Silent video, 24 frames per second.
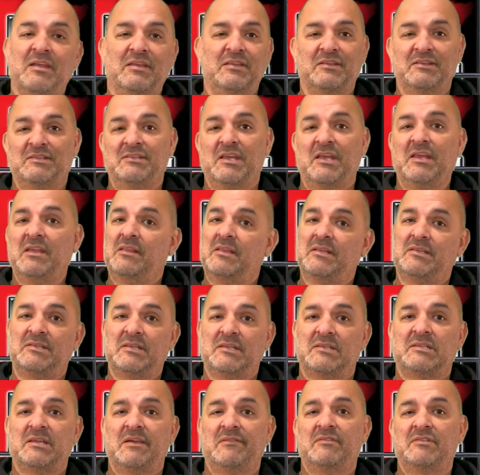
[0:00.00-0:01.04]
You see, the
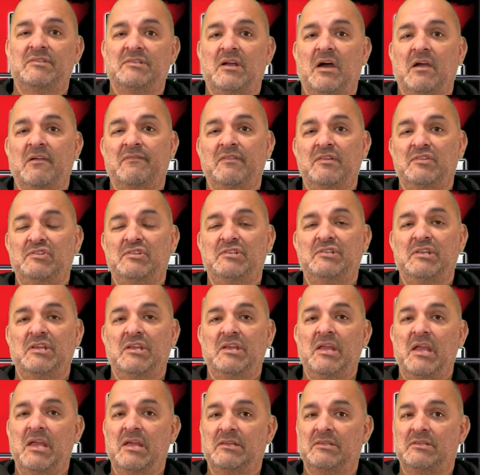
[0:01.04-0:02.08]
6.7 stock
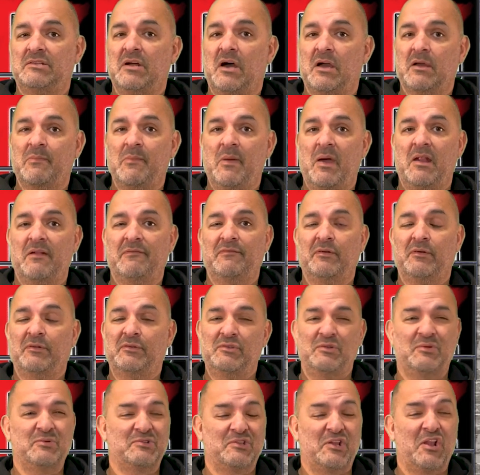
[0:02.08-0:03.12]
VGT and stock manifold
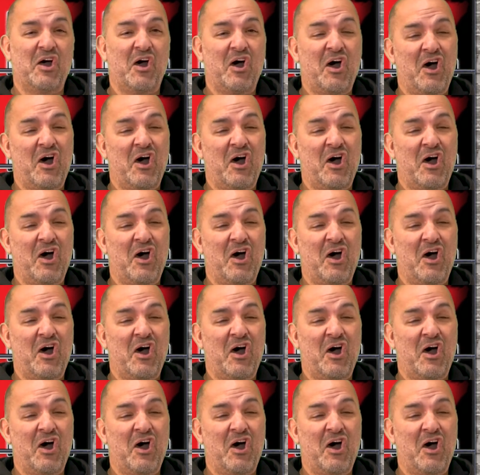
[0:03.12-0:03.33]
use an